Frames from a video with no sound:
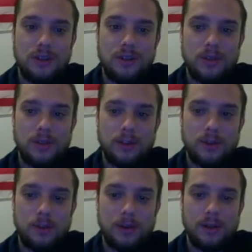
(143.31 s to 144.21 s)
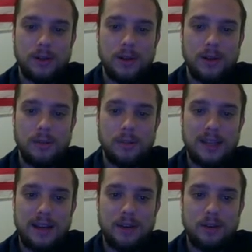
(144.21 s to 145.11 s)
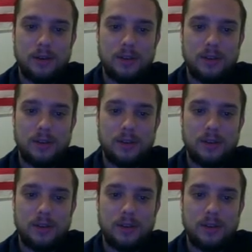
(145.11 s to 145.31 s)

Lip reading: you're going to want to come down